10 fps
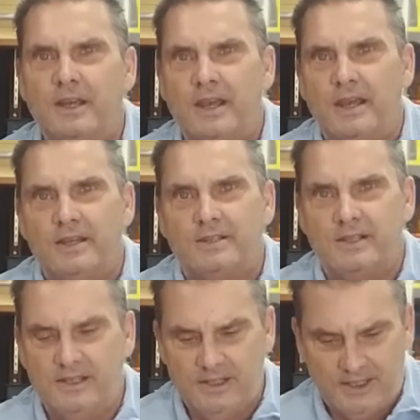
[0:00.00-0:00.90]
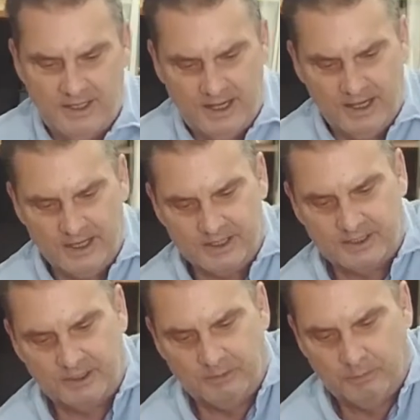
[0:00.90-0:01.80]
It's easy as
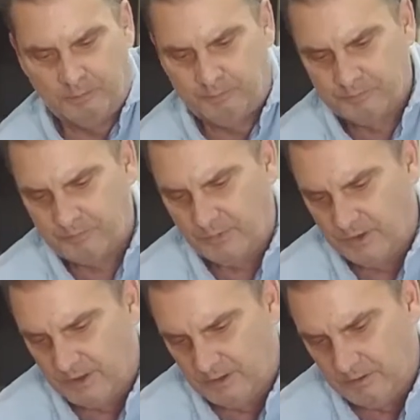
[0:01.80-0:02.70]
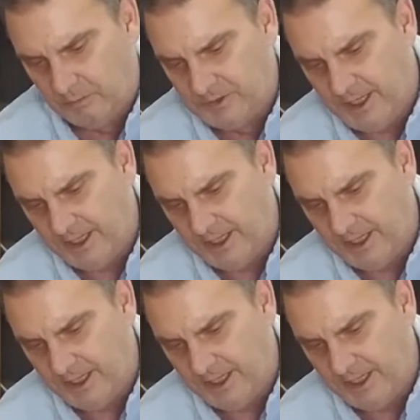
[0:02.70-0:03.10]
taking